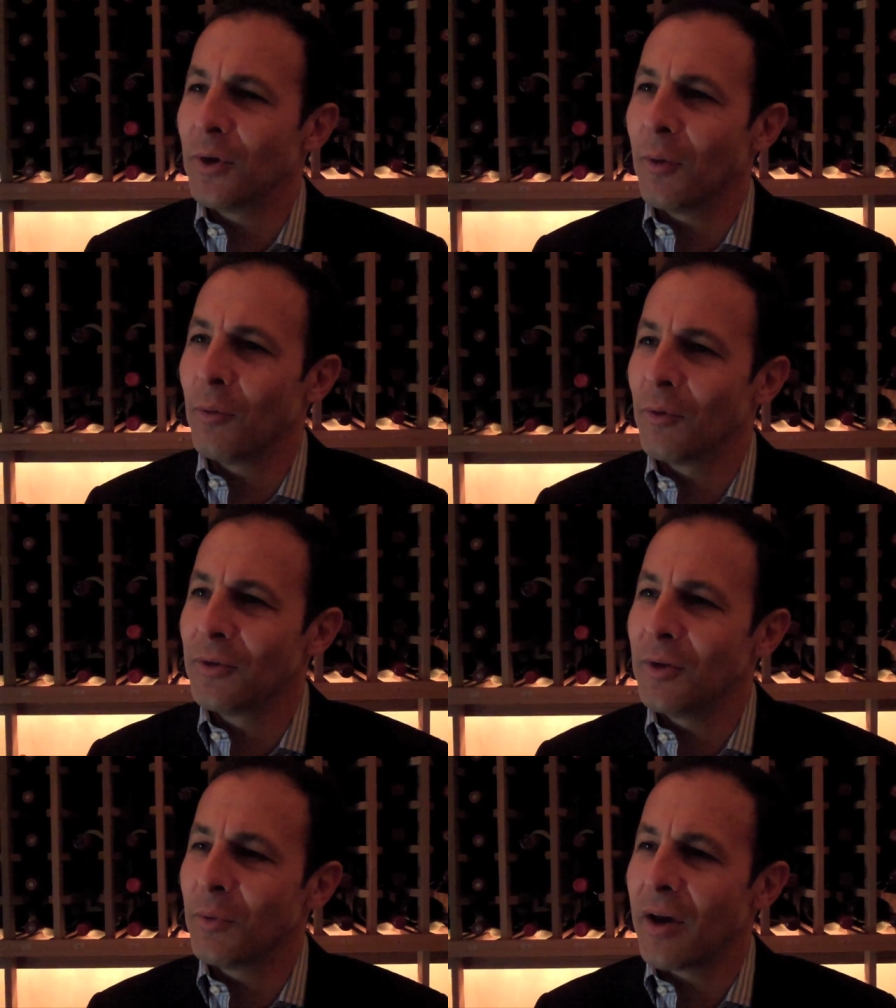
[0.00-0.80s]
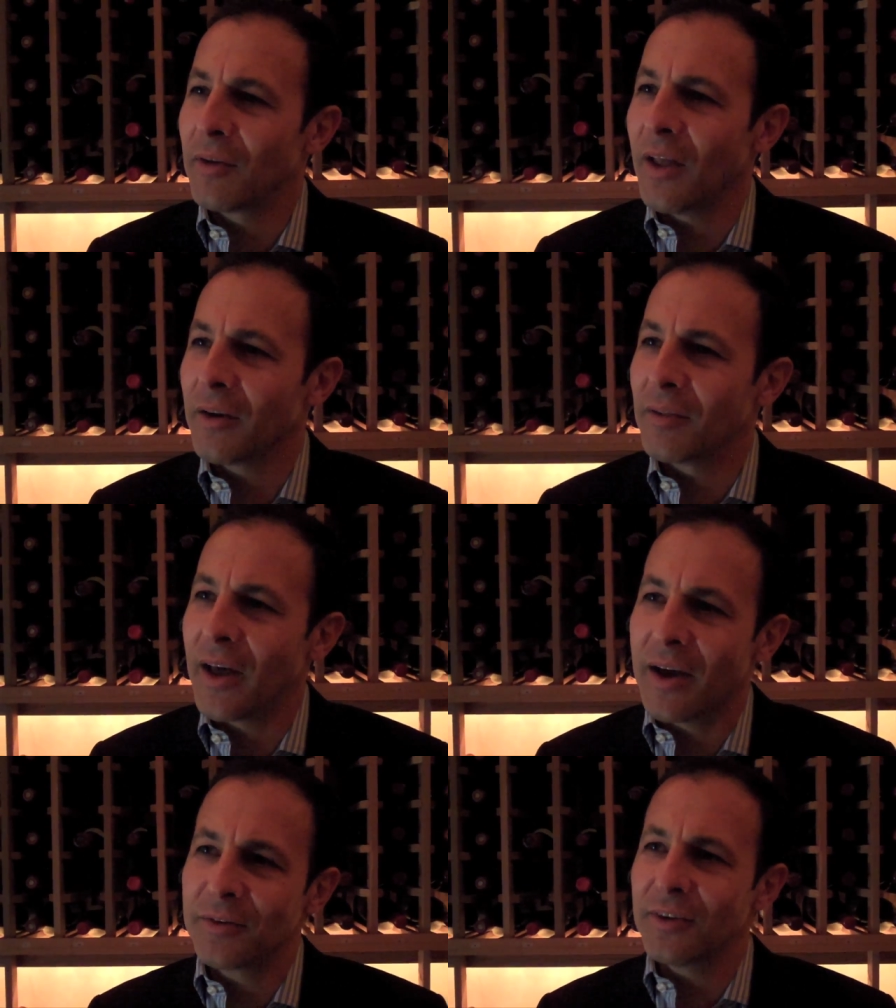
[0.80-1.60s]
you know, didn't we have a lot of
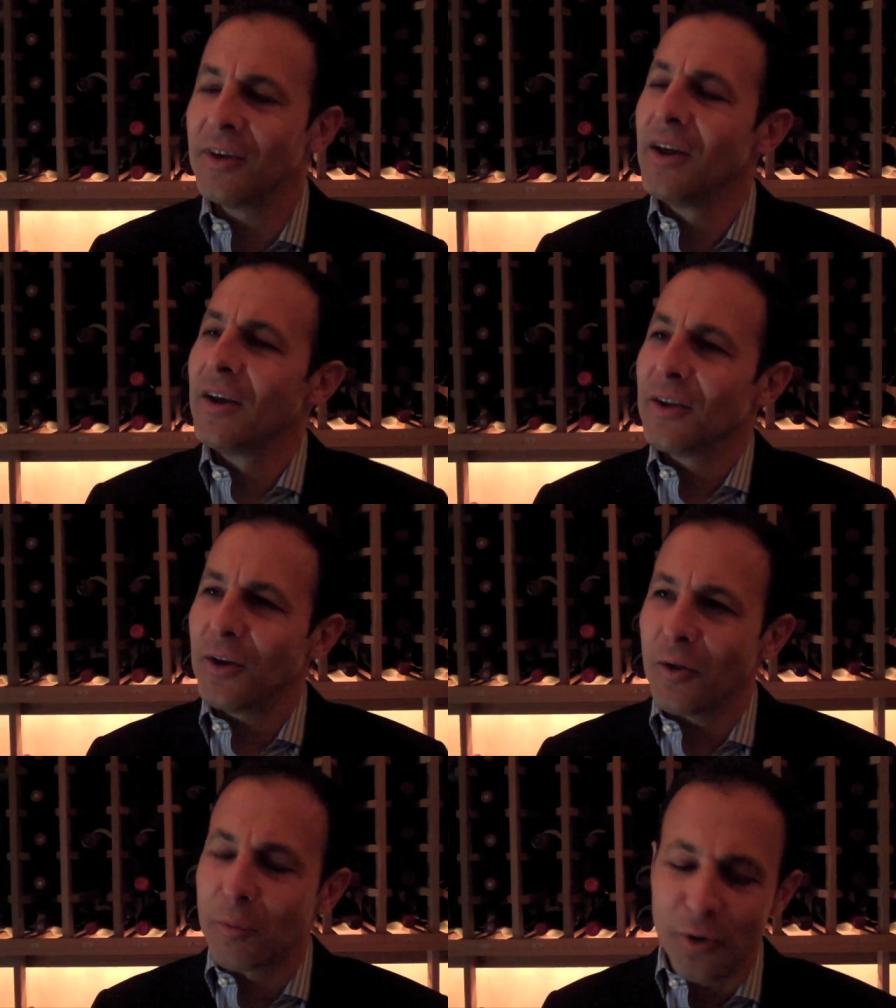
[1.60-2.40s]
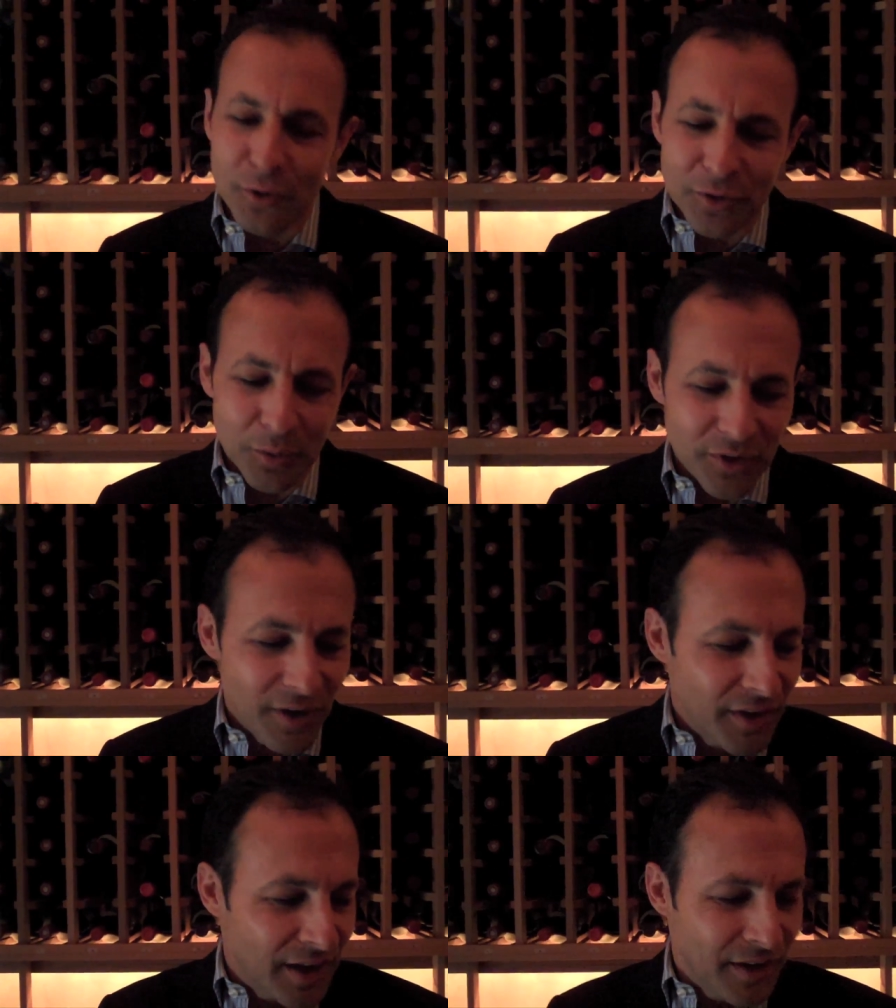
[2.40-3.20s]
laughs? And you know, the producer was
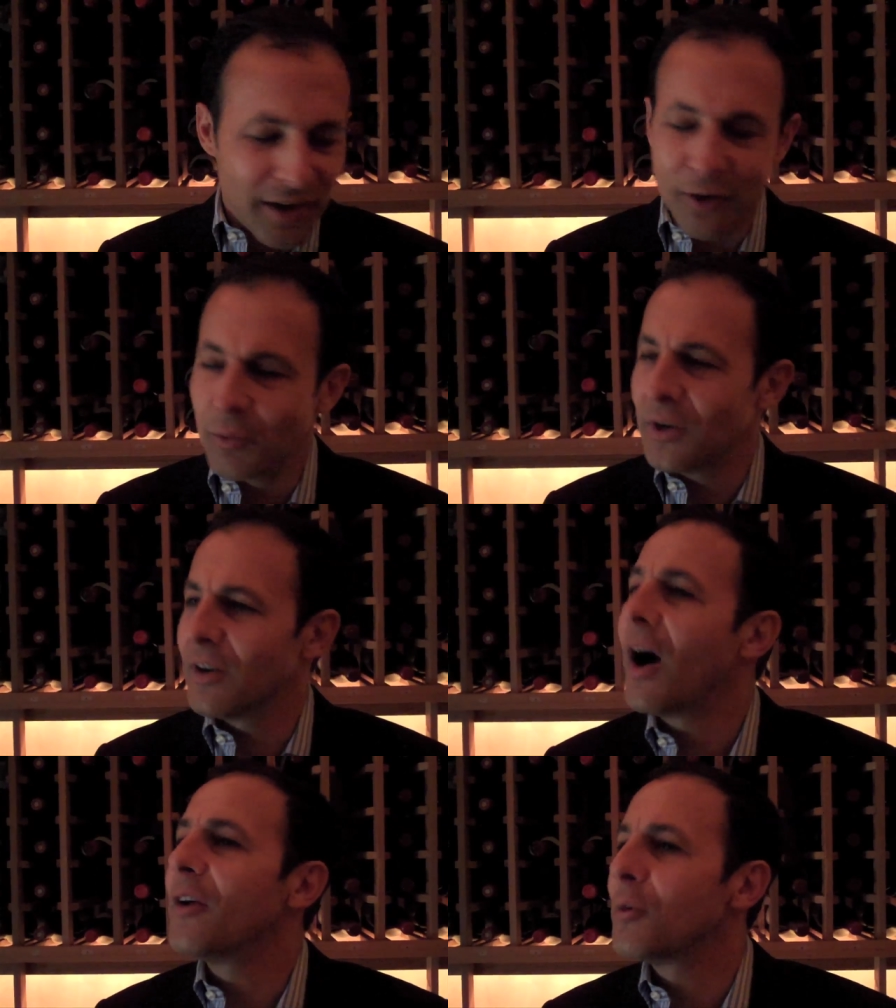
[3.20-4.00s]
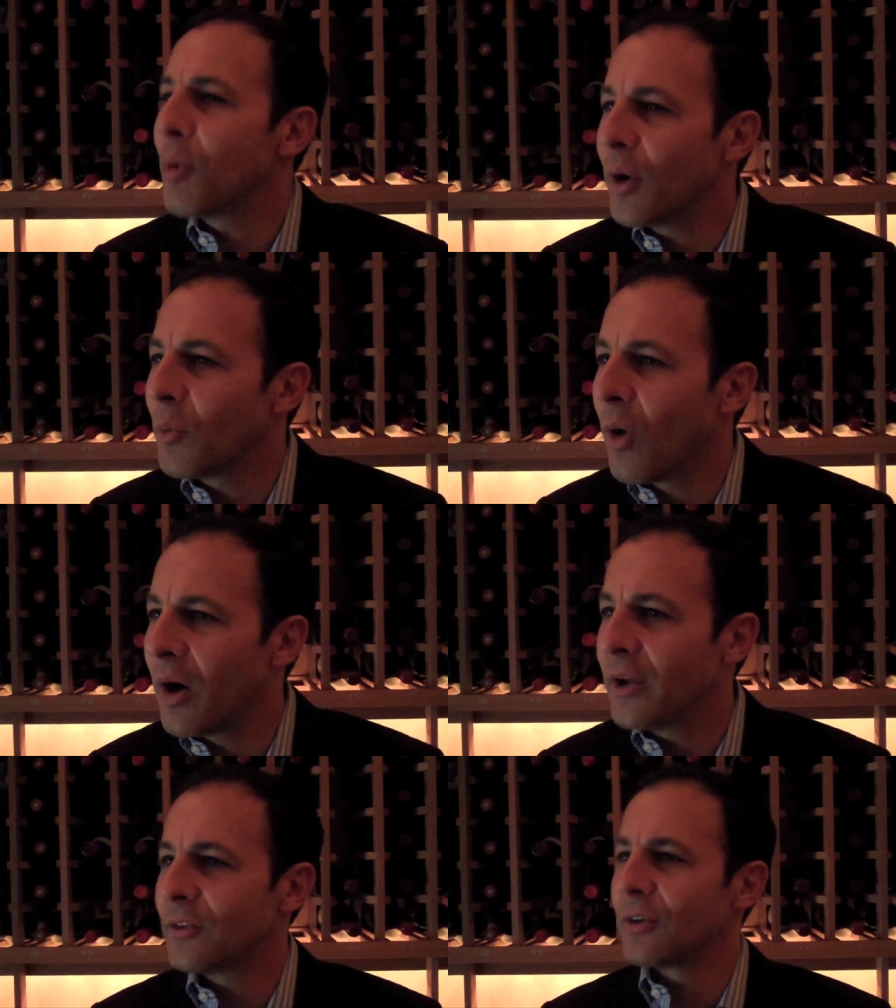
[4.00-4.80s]
there that night, or we did hundred point
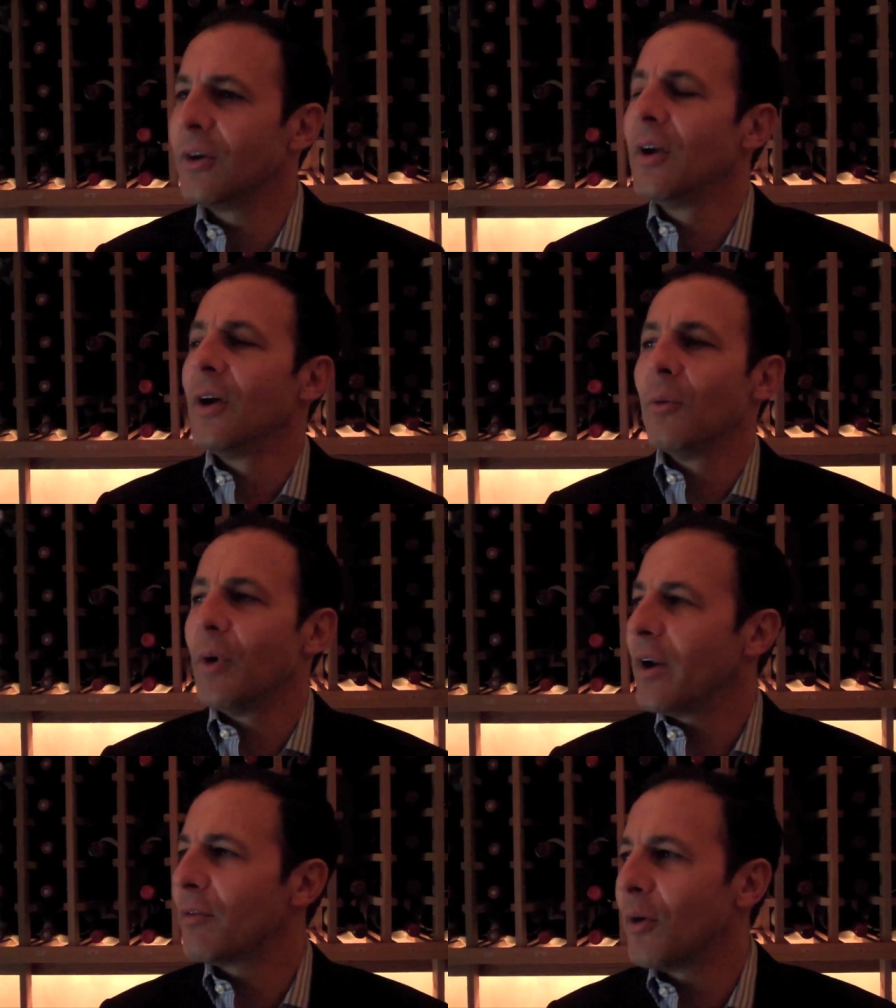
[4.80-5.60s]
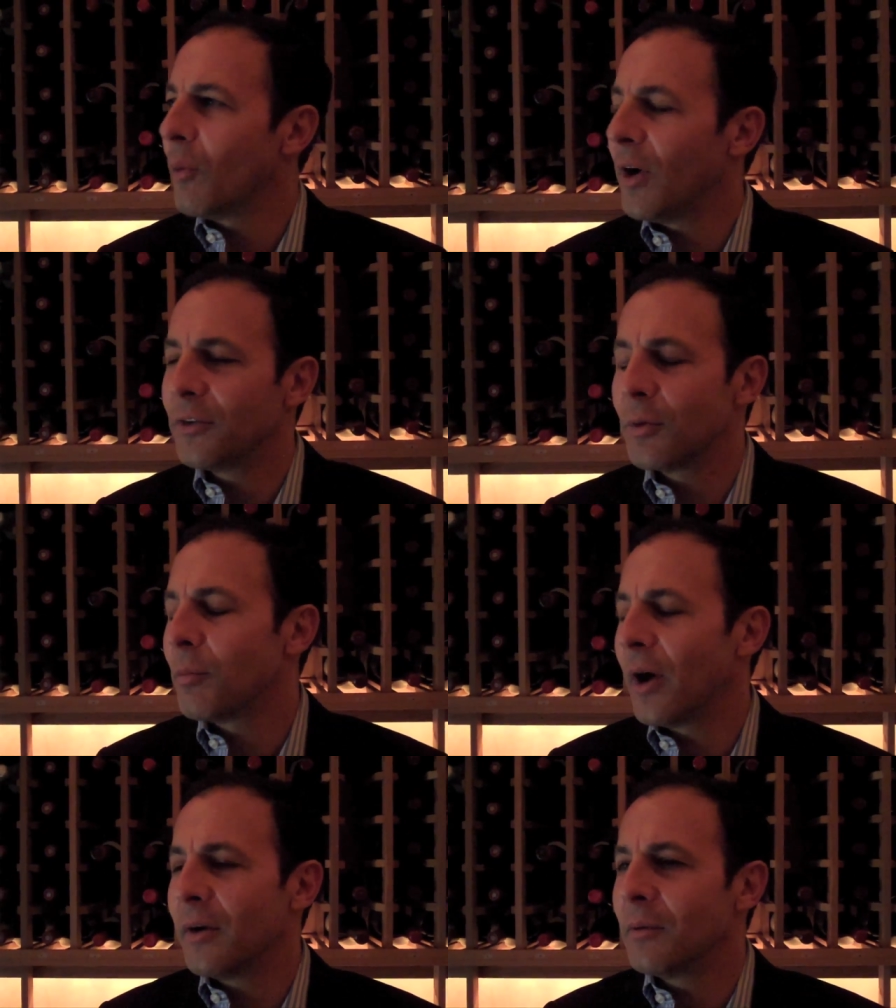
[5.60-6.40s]
wines, or whatever it was with
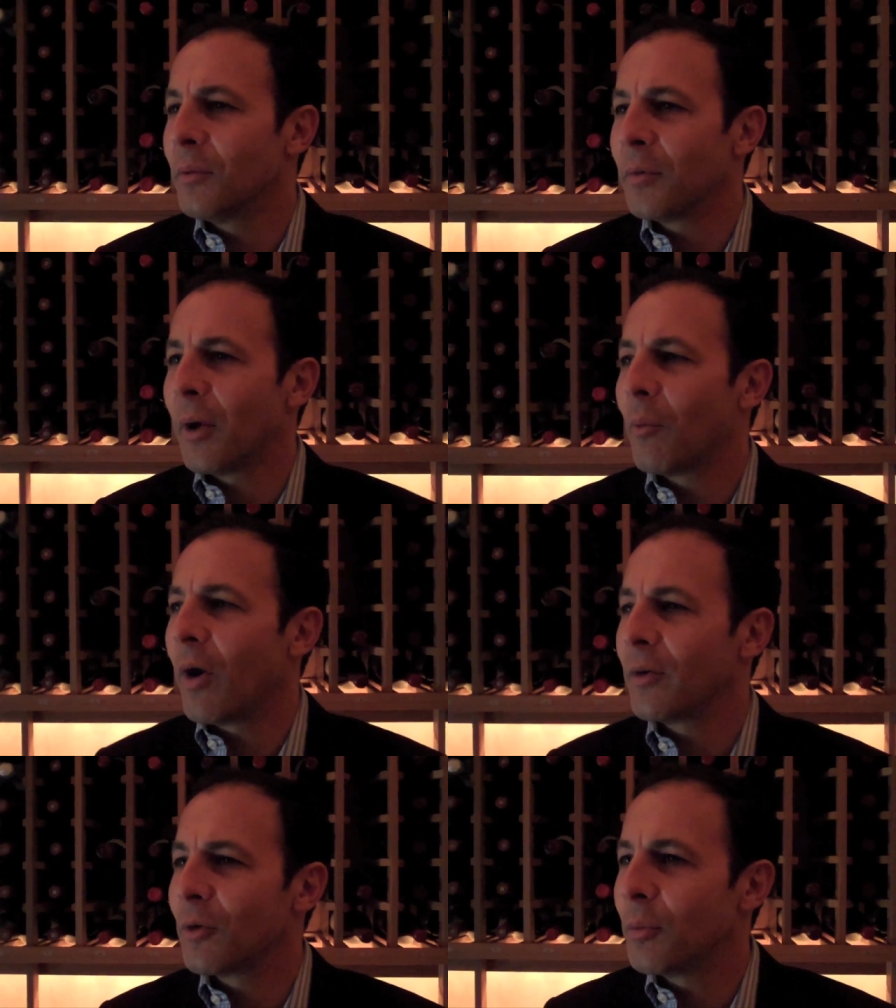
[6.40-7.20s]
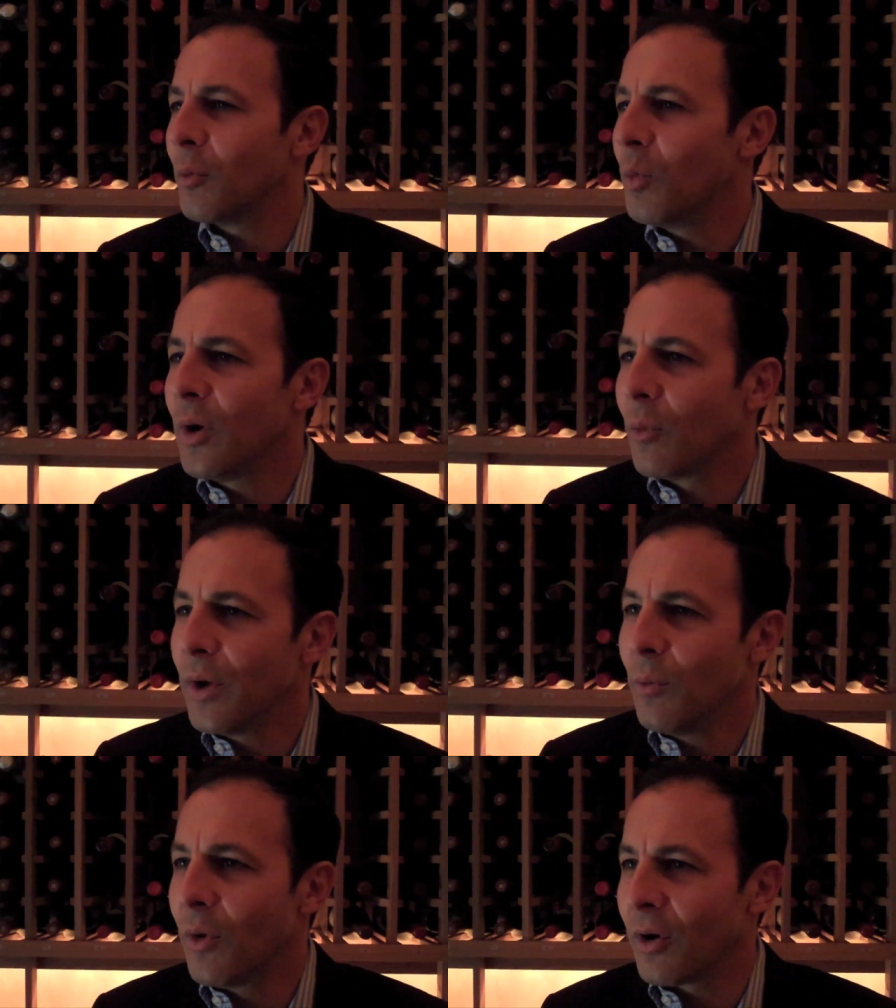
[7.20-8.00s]
my with my wine group, and where
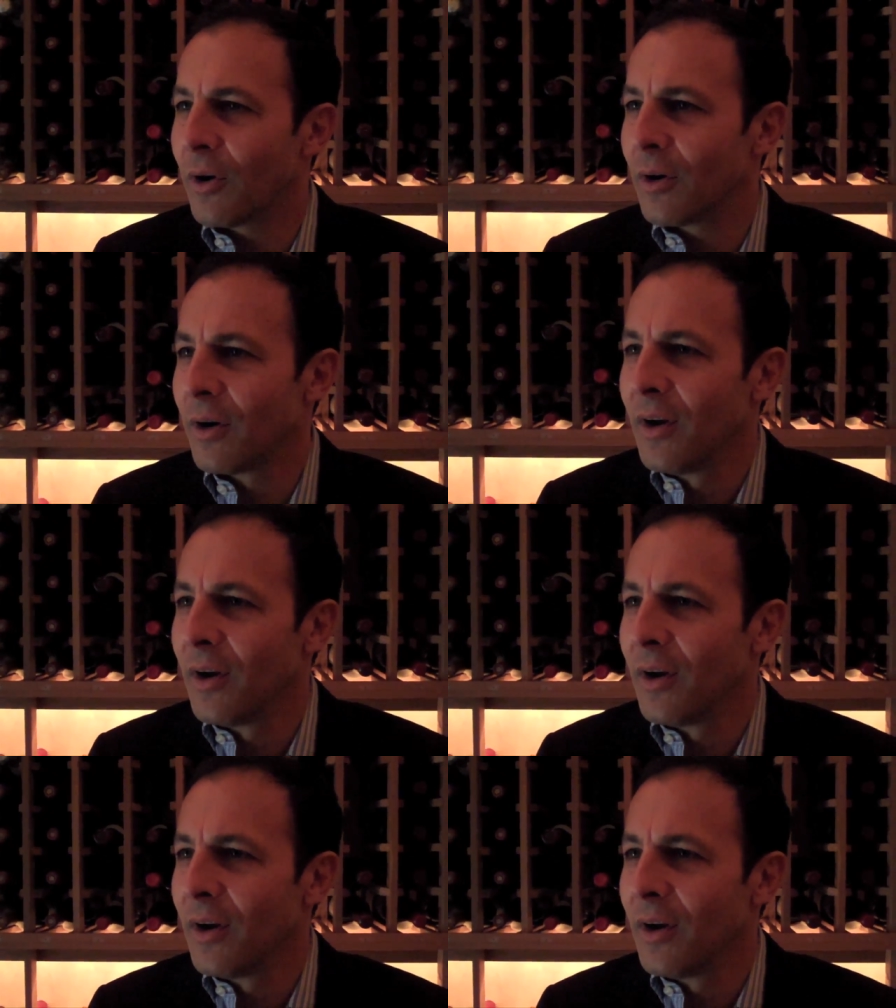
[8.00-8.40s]
we were